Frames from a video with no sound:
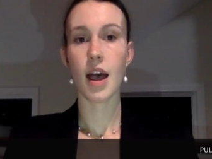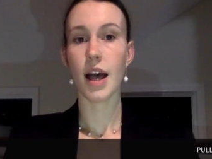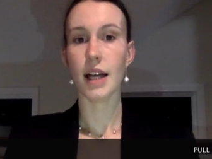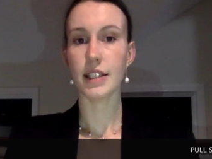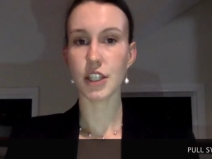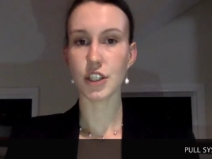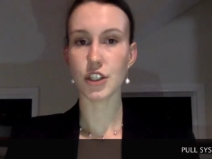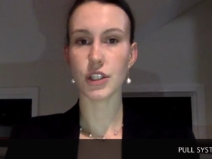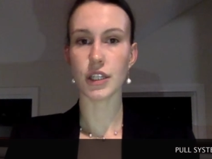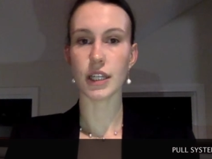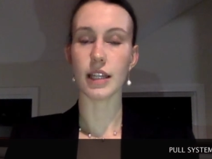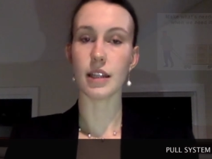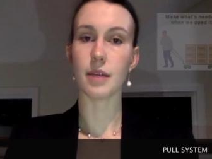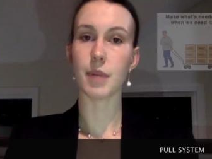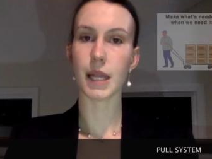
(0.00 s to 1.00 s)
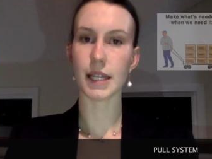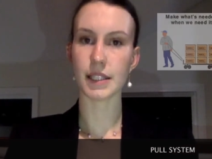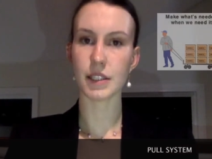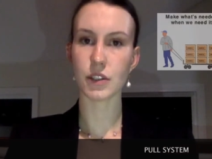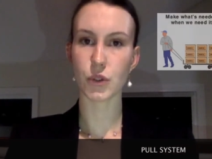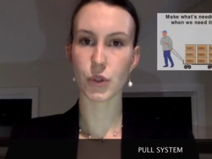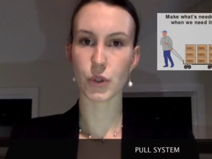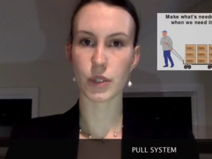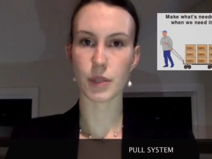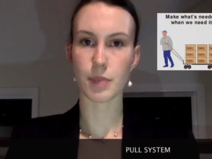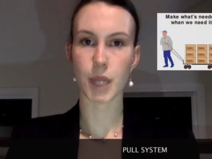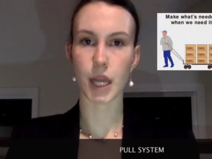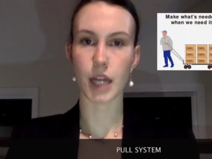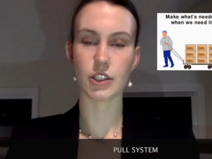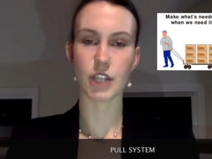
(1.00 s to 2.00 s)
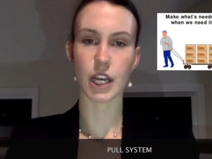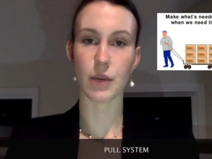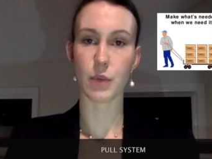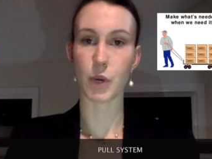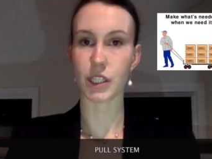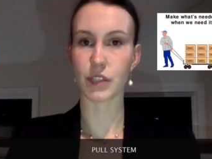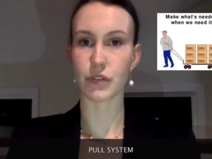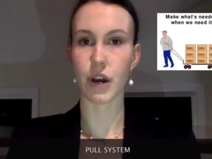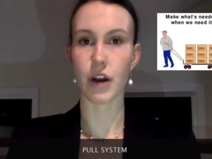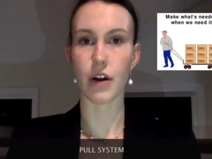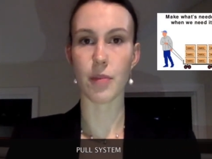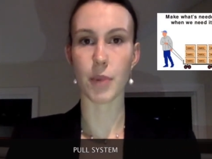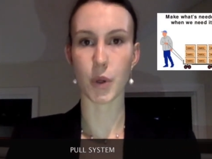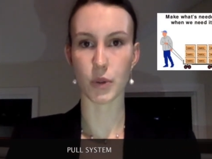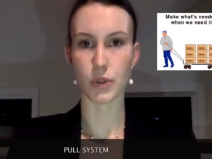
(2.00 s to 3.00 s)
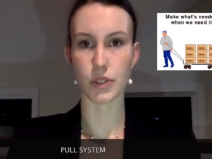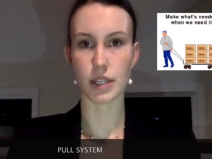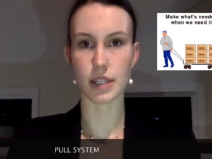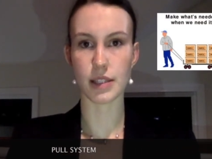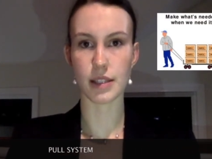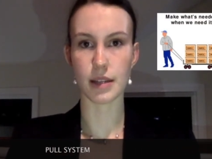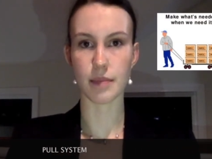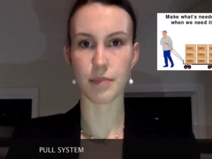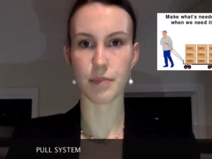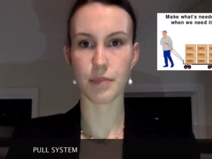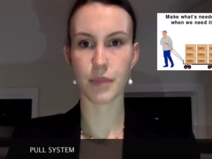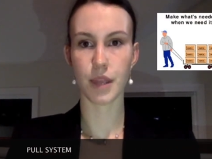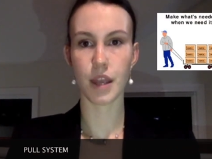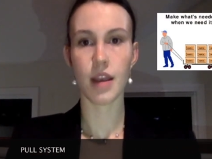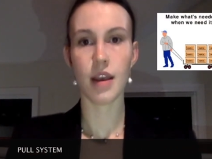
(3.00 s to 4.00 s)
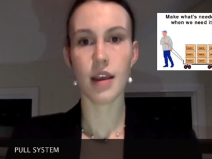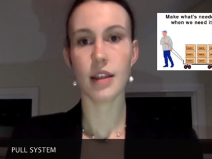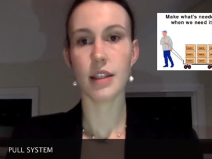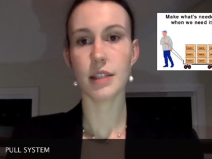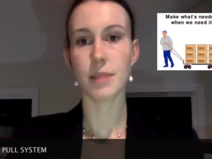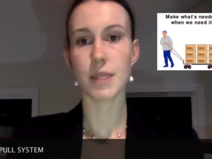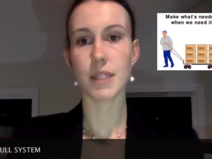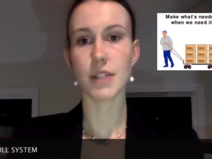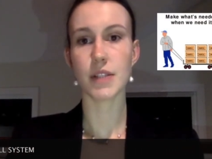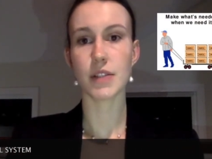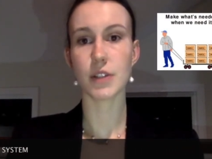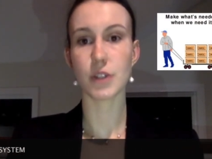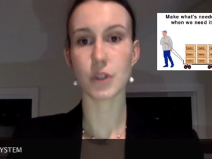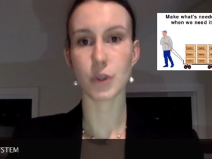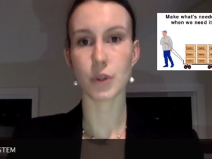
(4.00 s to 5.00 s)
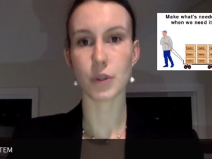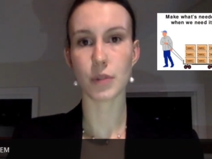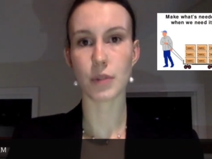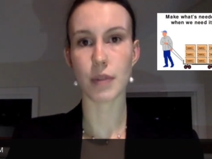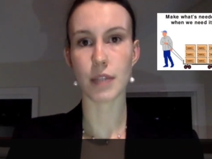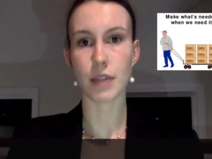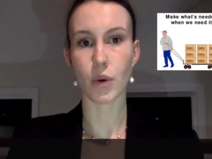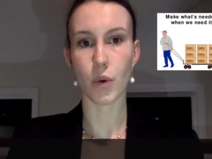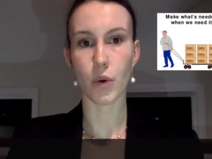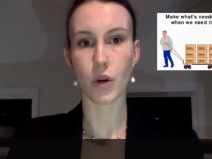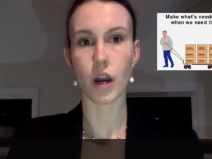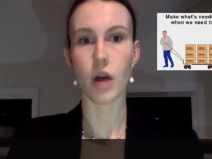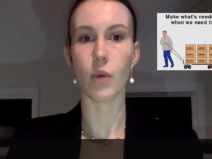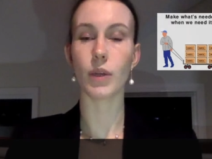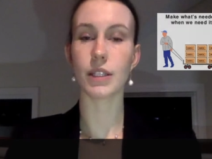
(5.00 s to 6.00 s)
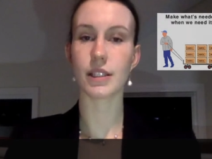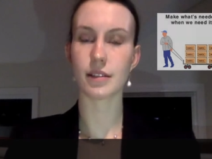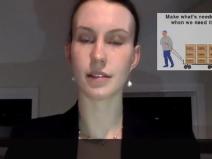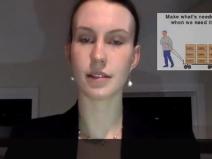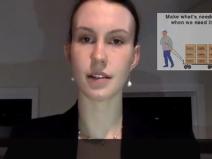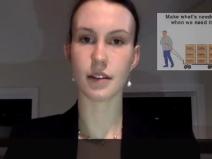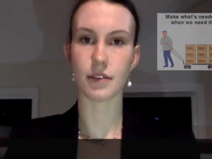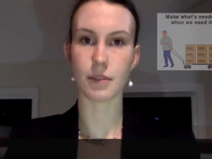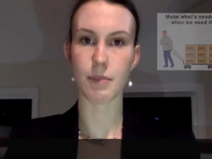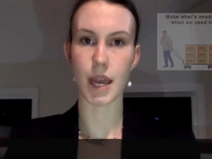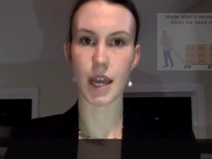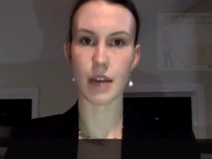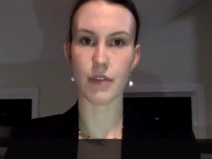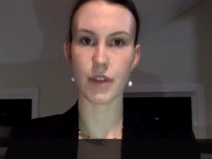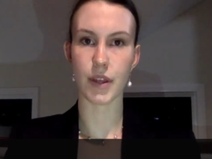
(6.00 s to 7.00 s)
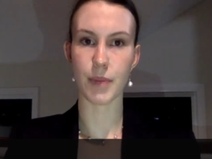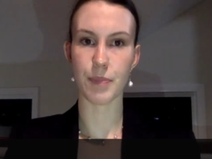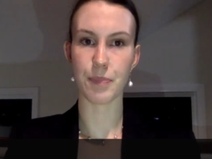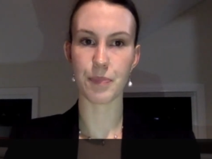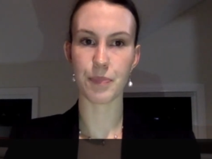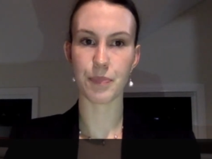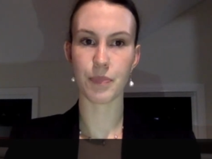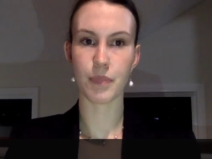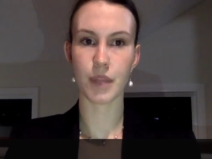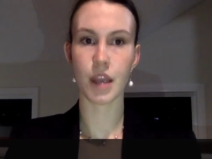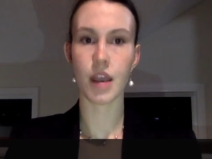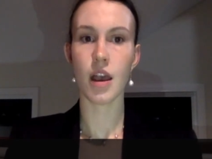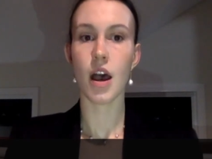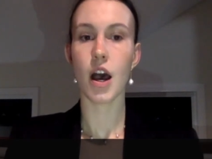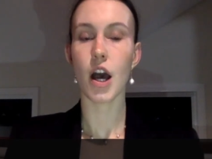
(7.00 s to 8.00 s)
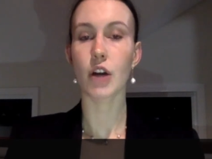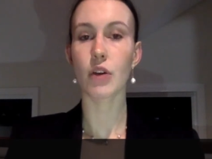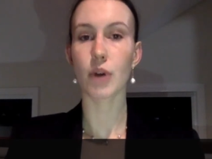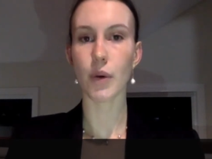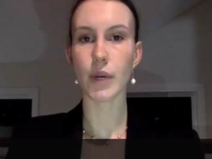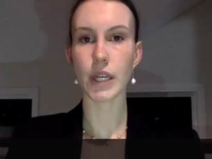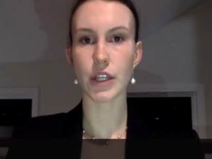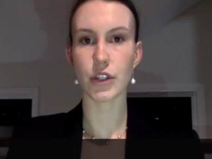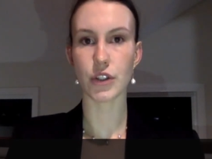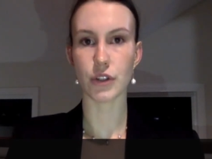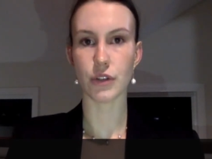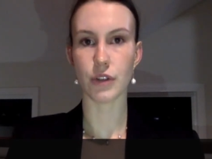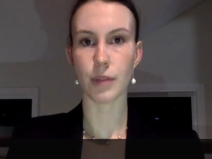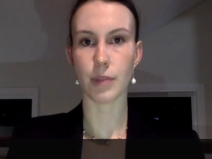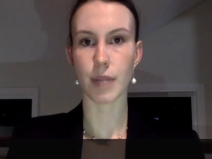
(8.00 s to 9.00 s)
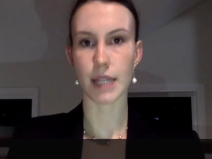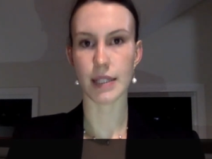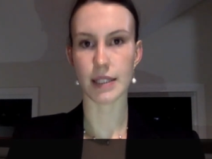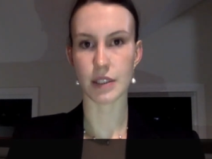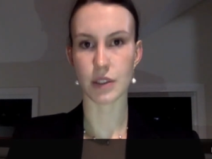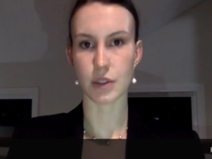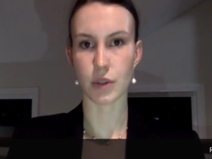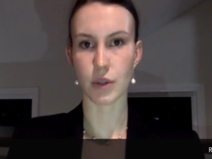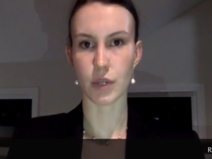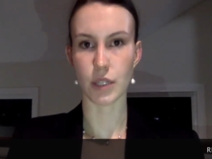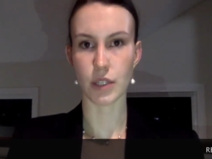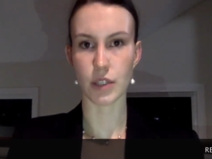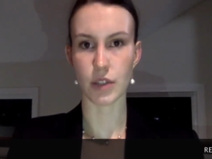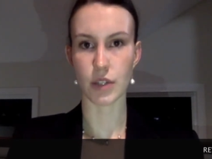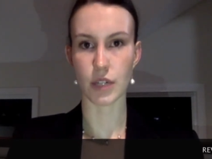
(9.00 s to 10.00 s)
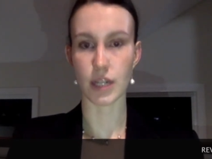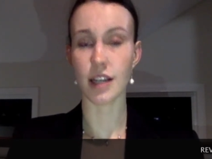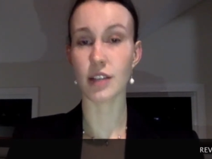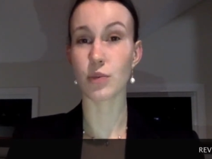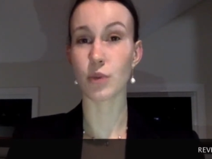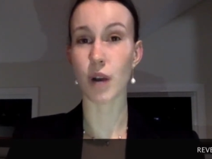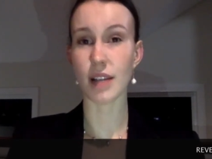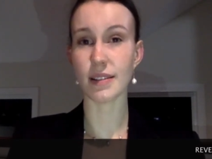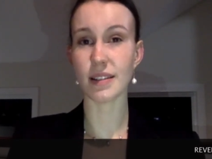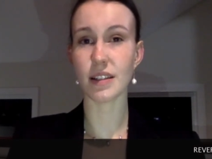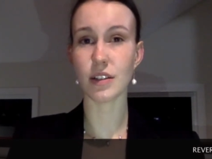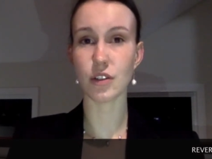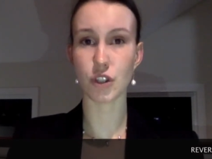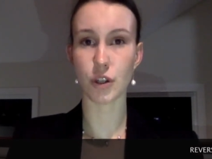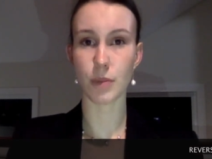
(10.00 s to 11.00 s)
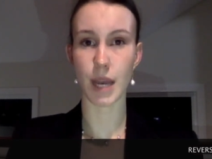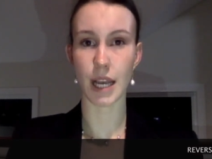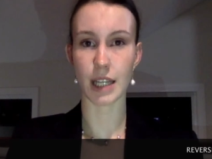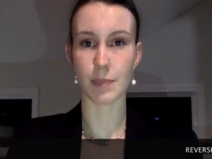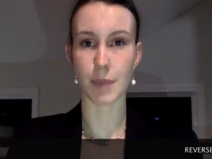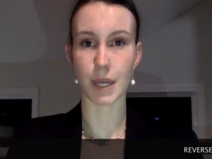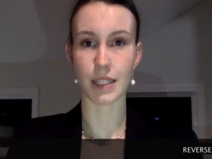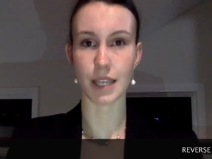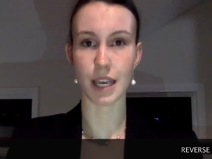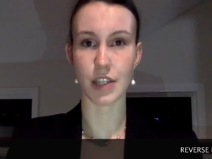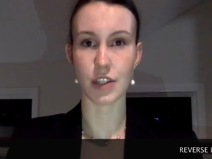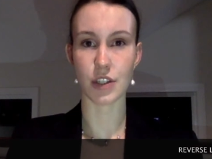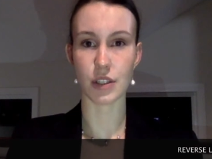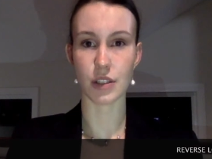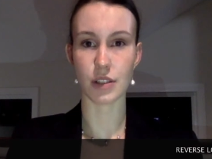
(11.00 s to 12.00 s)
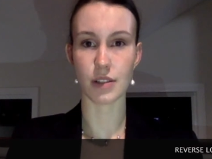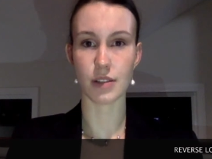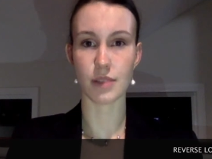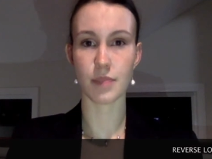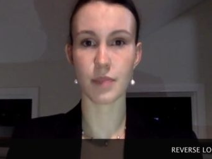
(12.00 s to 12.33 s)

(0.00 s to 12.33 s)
Additionally, the plastic straw supply chain works via a pull system. This means that the straws are made to order once there is enough demand for them. A growing issue for the plastic straw industry is rising consumer expectations.